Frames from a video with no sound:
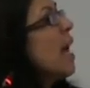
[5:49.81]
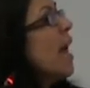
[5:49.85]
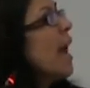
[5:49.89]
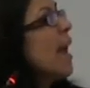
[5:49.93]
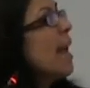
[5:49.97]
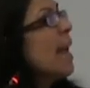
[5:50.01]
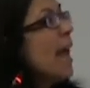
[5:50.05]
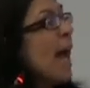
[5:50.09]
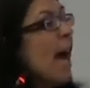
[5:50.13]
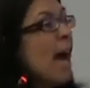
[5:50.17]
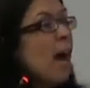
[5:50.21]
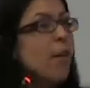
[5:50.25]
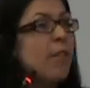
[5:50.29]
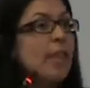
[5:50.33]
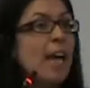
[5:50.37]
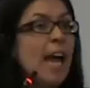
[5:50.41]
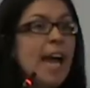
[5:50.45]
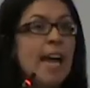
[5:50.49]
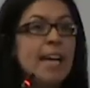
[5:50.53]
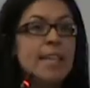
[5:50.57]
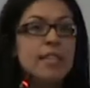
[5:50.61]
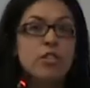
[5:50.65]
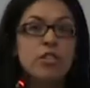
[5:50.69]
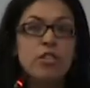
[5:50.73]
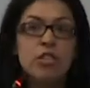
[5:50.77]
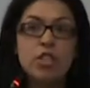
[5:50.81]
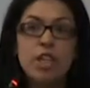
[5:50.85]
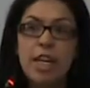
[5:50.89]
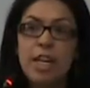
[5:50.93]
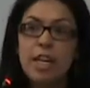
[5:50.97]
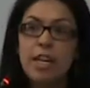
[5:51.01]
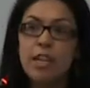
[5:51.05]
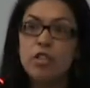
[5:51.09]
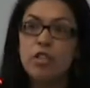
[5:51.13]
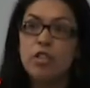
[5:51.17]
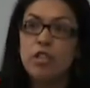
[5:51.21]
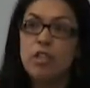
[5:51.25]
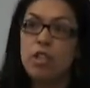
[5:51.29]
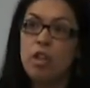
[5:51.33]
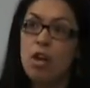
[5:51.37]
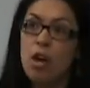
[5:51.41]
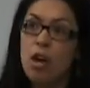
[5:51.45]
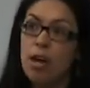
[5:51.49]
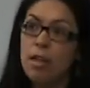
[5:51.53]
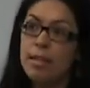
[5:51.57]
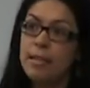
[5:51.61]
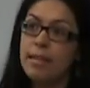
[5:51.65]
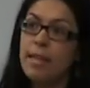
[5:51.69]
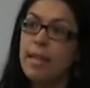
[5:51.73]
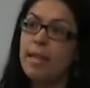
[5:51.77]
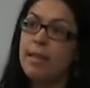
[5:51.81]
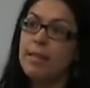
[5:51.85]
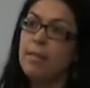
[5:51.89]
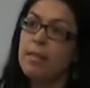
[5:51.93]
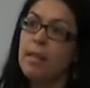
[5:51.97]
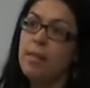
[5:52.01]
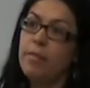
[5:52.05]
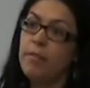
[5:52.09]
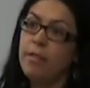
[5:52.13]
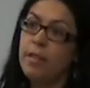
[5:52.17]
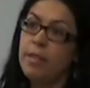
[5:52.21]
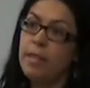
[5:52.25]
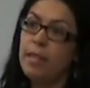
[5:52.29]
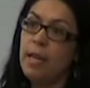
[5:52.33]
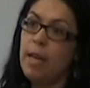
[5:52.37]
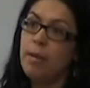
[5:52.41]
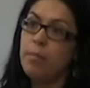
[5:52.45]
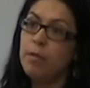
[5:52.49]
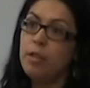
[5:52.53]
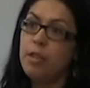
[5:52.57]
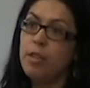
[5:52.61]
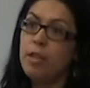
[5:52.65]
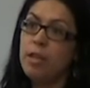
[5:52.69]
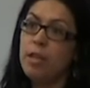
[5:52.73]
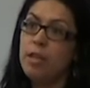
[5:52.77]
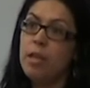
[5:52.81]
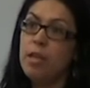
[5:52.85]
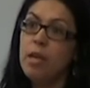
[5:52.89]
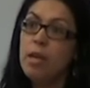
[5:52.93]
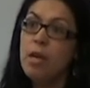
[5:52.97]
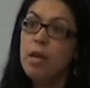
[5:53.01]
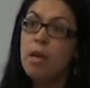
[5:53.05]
and how that has changed the context of reception